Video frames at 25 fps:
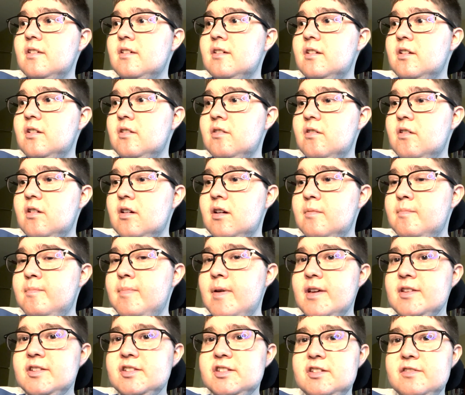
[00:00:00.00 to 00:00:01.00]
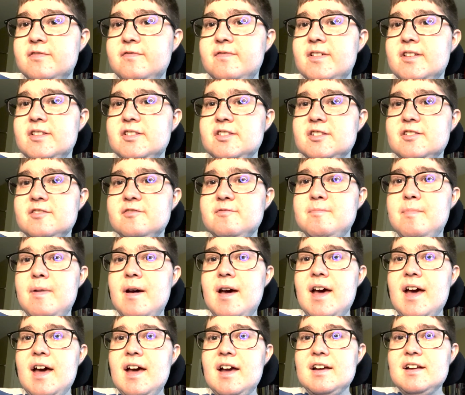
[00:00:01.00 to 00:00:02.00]
your uh, best defensive
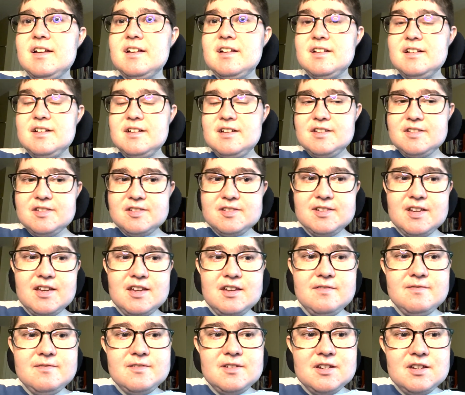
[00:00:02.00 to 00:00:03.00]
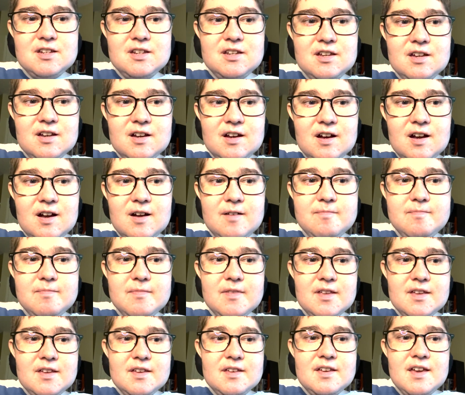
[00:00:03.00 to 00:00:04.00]
back uh, safety uh,
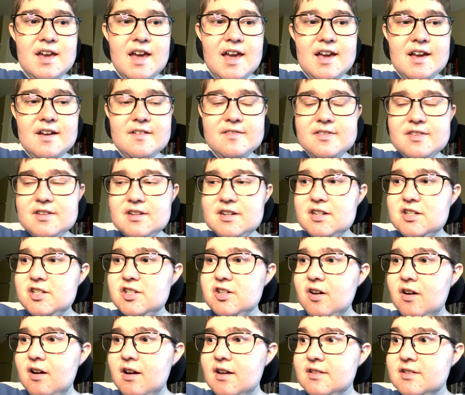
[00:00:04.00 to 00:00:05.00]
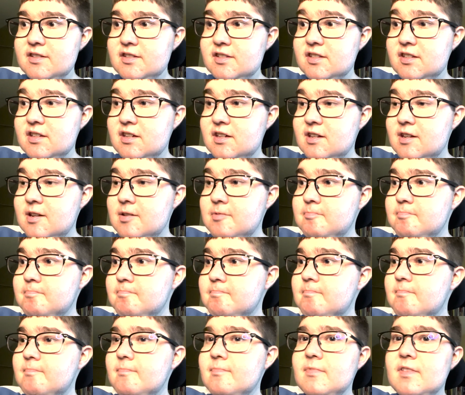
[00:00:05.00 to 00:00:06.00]
Anthony Johnson,
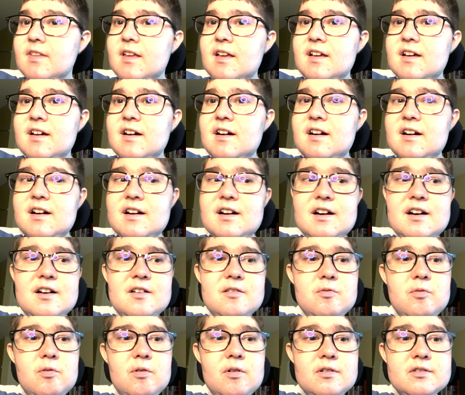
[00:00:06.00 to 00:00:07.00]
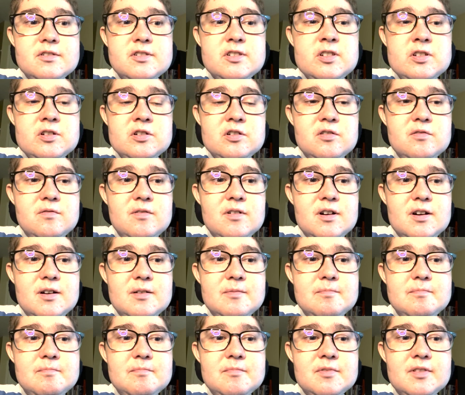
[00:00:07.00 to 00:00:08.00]
uh, who also
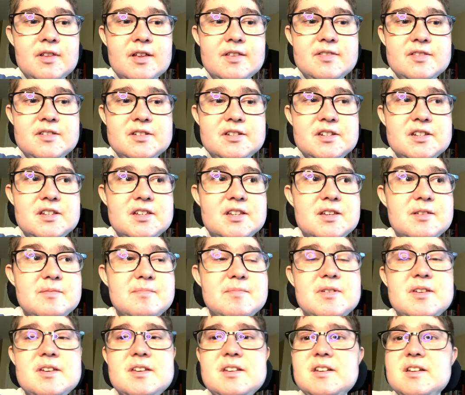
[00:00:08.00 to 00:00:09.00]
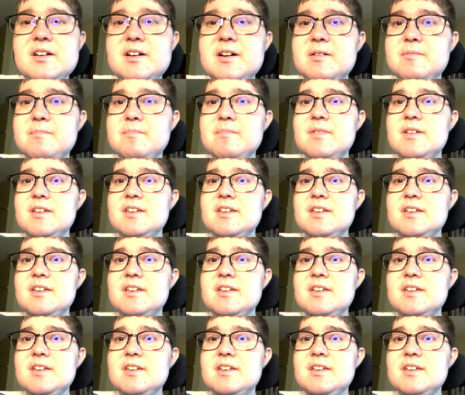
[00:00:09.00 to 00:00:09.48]
um, led the team in um,